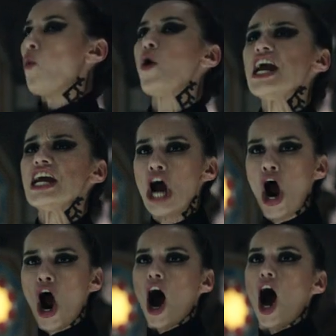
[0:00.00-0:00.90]
We
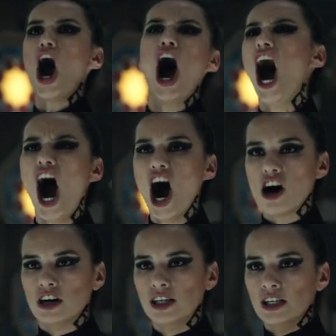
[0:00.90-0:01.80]

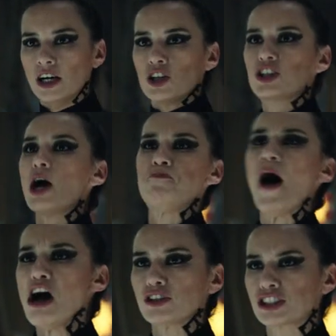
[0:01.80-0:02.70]
are the
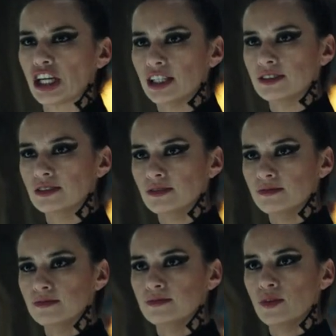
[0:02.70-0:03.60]
Belt!
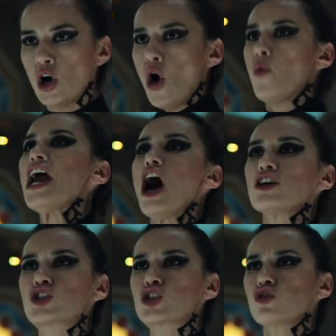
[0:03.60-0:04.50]
We
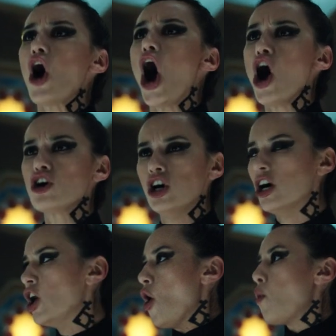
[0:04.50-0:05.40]
are strong!
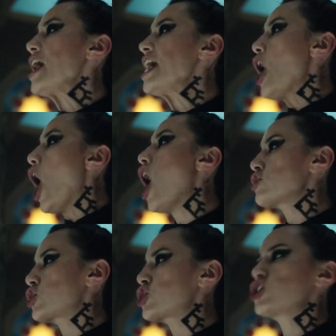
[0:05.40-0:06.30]
We
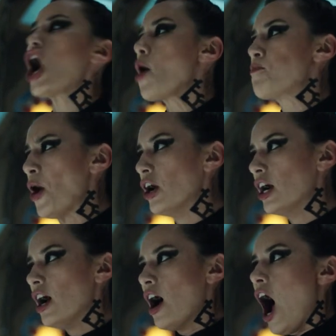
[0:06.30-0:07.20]
are sharp!
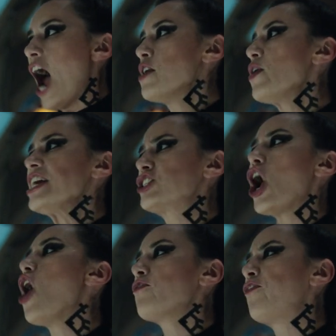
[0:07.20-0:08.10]
And we
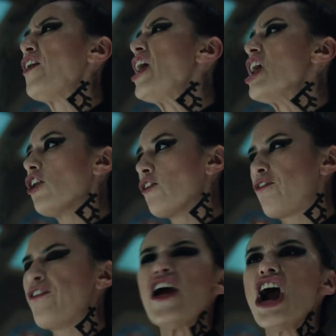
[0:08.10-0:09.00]
don't feel
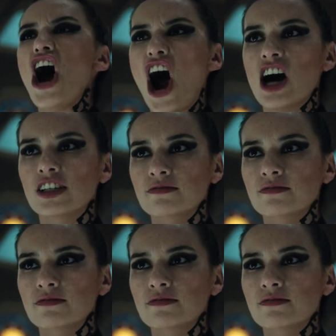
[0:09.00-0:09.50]
fear!